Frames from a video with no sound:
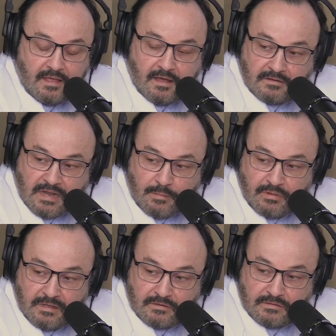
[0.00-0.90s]
on top
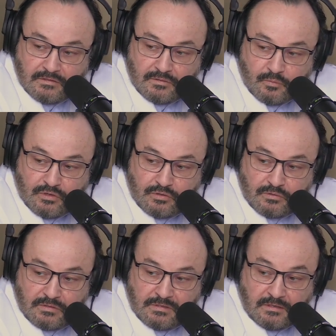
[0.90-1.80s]
of the incision, which
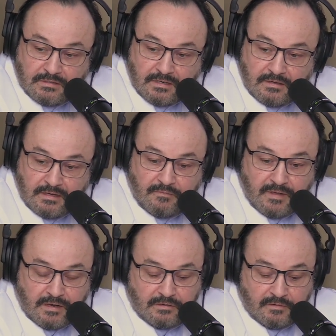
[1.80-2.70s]
your cells can take
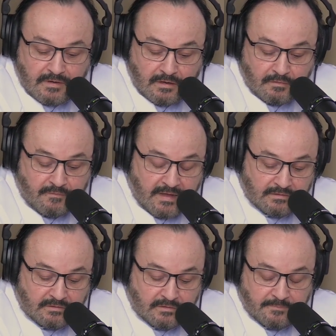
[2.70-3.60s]
advantage of and heal
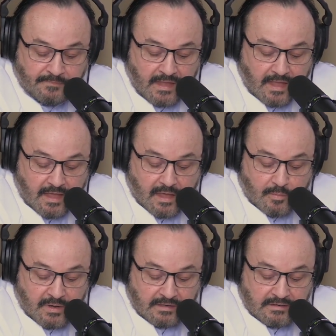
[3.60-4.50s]
faster.
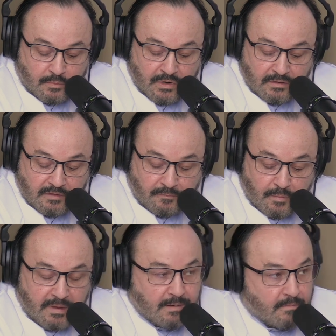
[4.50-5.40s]
But we do that for
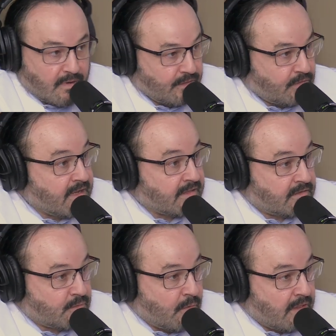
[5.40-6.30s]
about a month to get
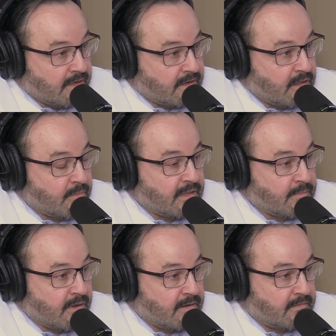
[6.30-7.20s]
the swelling out of the belly
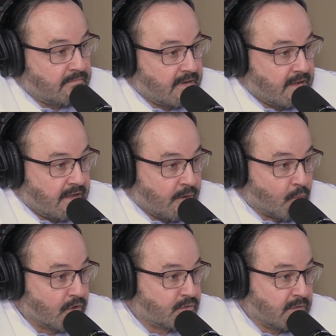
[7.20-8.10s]
button. It
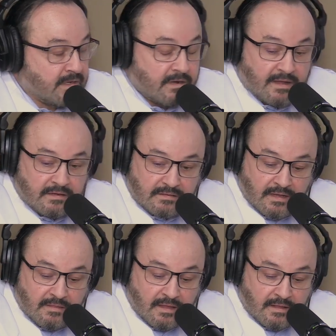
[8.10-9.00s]
works really nice,
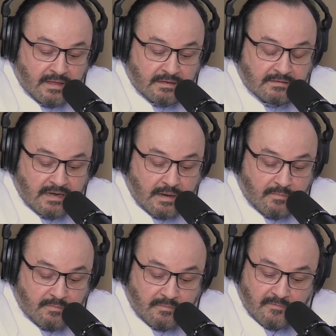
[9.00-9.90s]
and then that
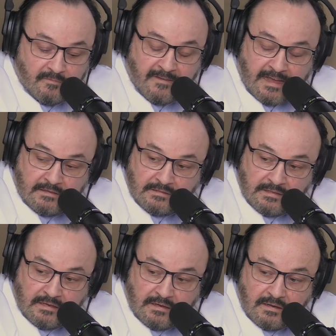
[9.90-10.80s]
same
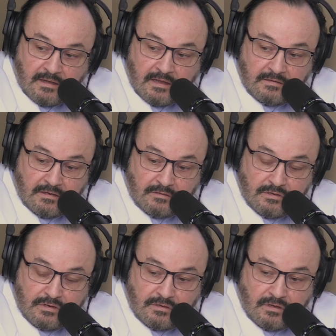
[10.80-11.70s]
Vaseline gets the
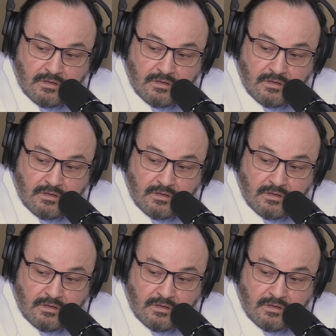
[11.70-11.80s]
incision to